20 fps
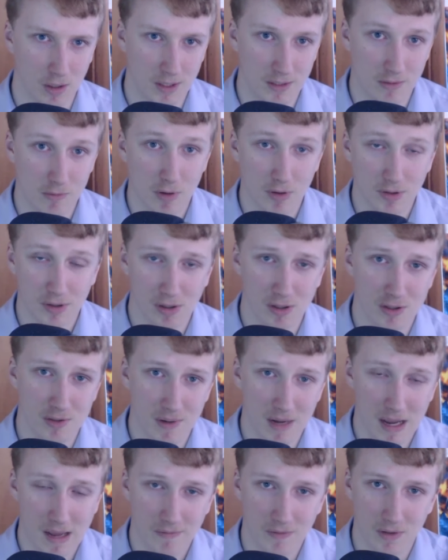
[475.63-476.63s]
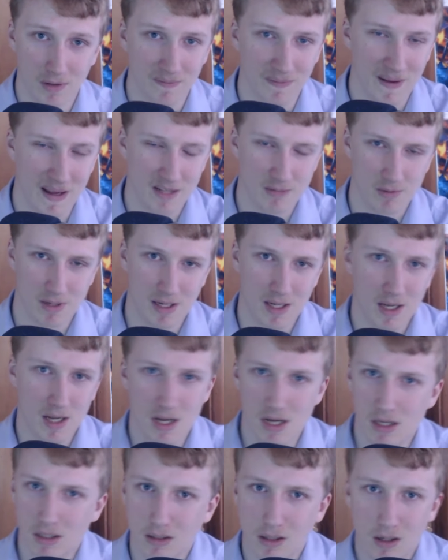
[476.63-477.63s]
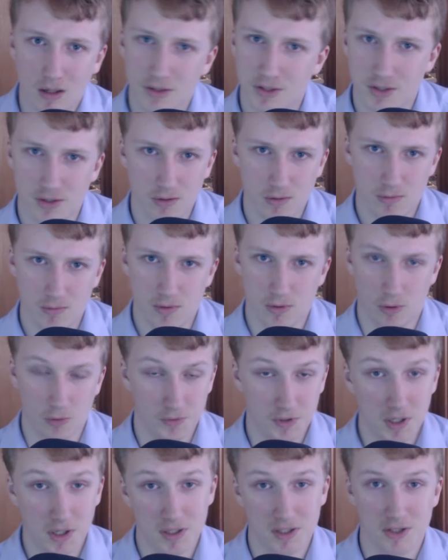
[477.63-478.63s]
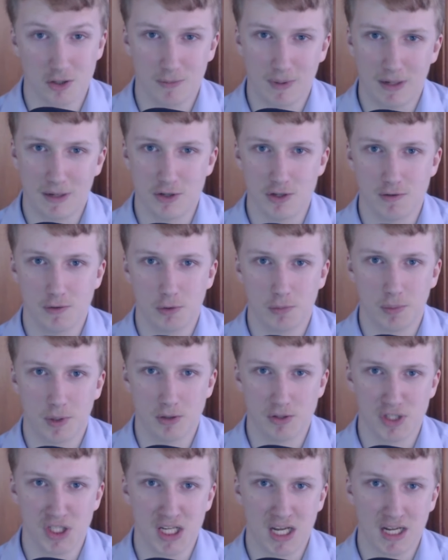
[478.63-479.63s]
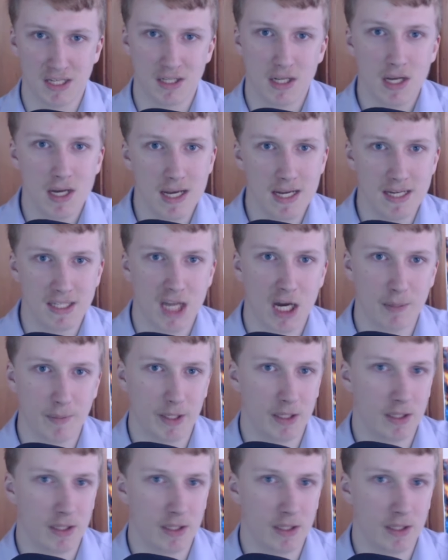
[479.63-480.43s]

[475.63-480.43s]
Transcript: He, Guardiola's had the effect where last two, you know, the only two managerial posts he had, he's come